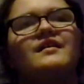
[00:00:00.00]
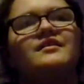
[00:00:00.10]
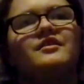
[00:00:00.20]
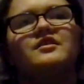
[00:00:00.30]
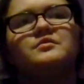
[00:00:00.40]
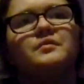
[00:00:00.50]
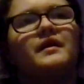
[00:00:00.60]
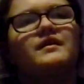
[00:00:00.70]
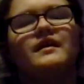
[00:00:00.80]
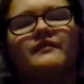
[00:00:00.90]
There are
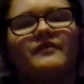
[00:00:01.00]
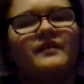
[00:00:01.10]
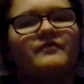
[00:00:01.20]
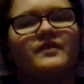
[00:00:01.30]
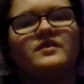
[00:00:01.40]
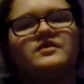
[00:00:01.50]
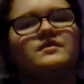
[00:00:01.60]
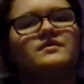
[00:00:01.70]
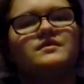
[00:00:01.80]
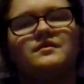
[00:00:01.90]
Twilight fan
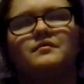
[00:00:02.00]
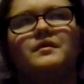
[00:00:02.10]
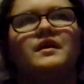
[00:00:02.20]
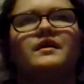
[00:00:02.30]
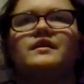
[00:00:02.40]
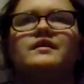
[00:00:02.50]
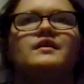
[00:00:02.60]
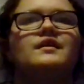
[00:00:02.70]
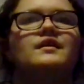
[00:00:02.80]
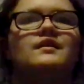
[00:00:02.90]
fictions where
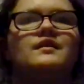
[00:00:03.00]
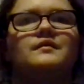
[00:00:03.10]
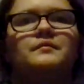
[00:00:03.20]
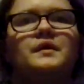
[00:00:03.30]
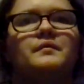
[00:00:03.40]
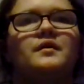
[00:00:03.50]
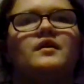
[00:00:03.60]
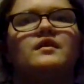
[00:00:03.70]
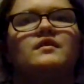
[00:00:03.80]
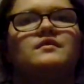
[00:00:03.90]
people
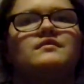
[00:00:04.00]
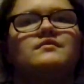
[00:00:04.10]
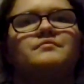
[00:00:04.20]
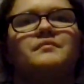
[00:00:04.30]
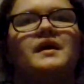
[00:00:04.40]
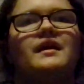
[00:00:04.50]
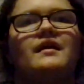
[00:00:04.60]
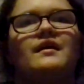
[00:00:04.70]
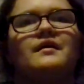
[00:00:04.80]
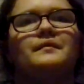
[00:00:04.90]
are
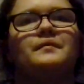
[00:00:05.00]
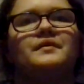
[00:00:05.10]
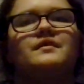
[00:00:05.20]
making up